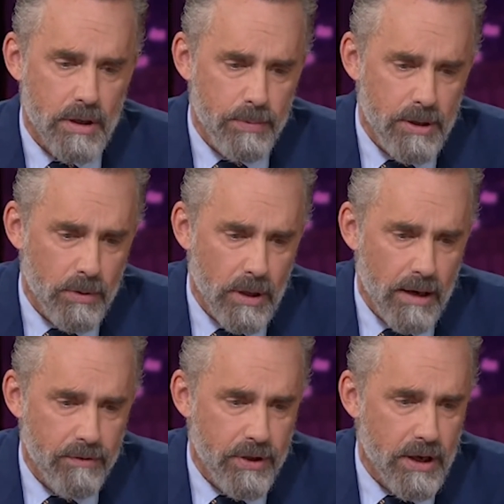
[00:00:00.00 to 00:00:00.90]
people
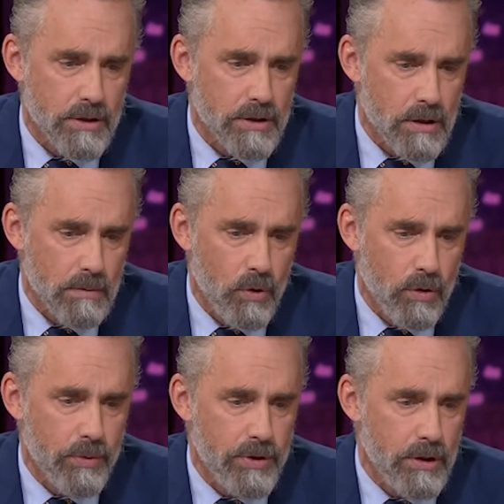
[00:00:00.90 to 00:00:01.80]
have things that are more
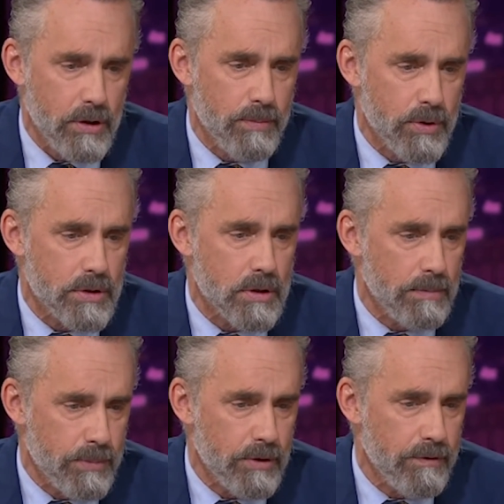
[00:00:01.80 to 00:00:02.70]
within their personal
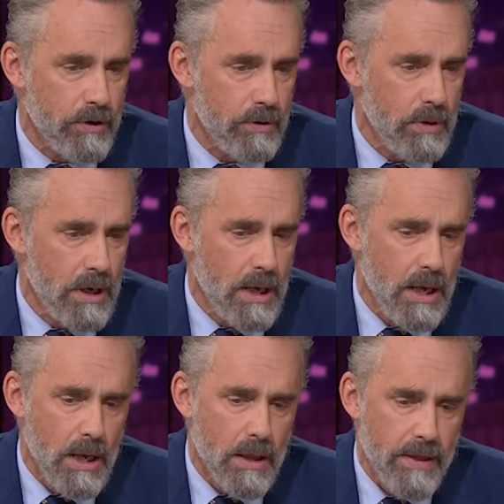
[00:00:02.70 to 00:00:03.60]
purview
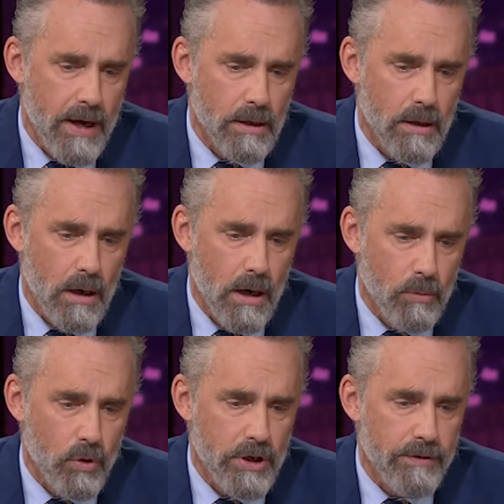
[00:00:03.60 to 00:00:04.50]
that are
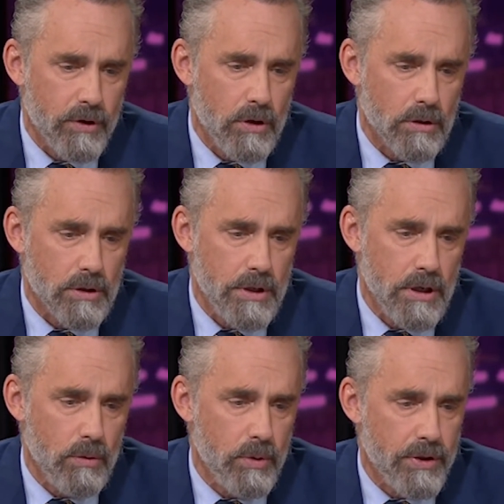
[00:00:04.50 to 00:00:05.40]
more difficult to
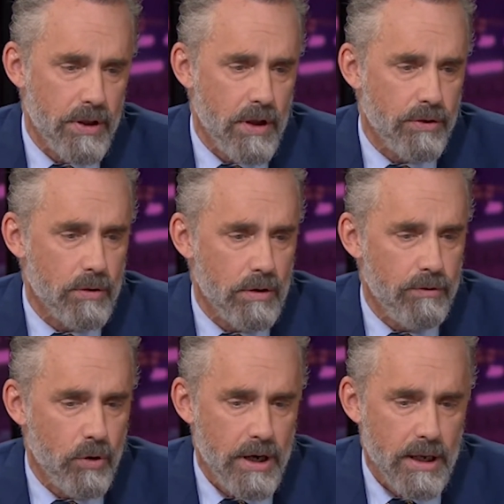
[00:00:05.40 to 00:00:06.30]
deal with and that they're
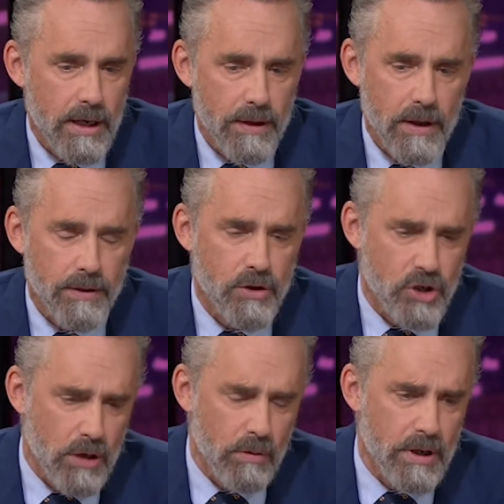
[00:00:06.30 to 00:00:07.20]
avoiding, and that
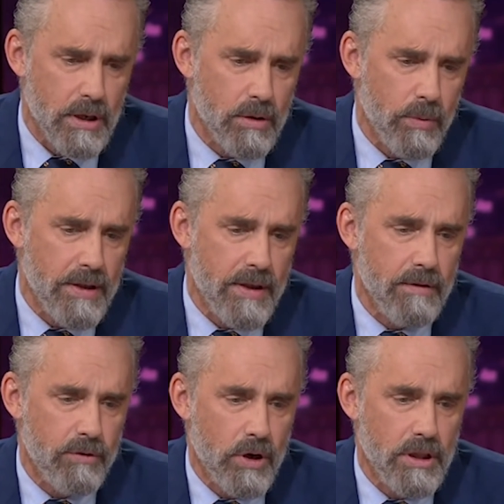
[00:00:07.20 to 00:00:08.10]
generally the way they
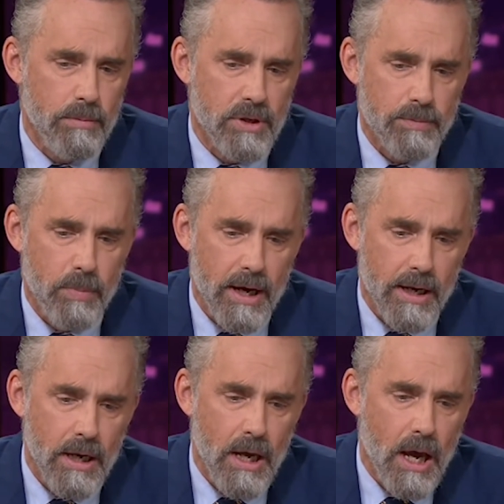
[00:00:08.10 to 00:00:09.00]
avoid them is by
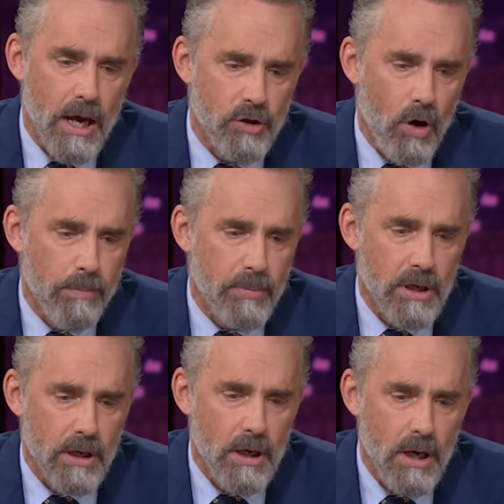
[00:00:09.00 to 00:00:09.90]

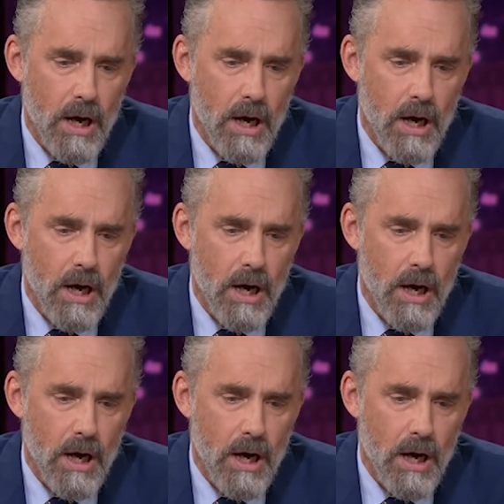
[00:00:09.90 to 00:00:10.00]
adopting